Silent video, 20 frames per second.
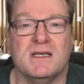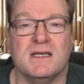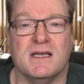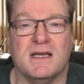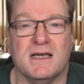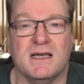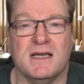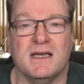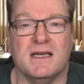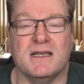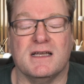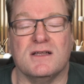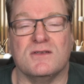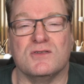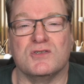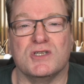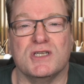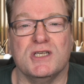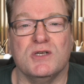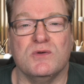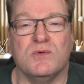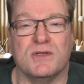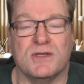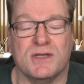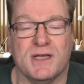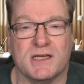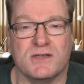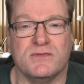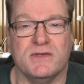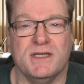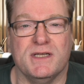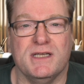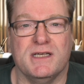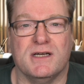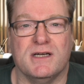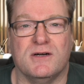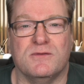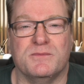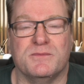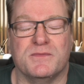And I'll see you on the next
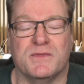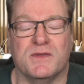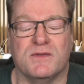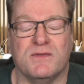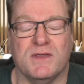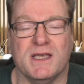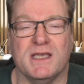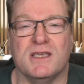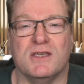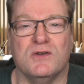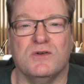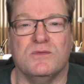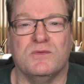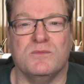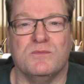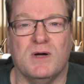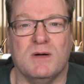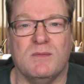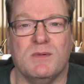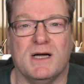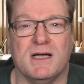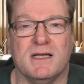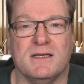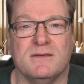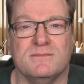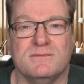video. Thank you. Bye-bye.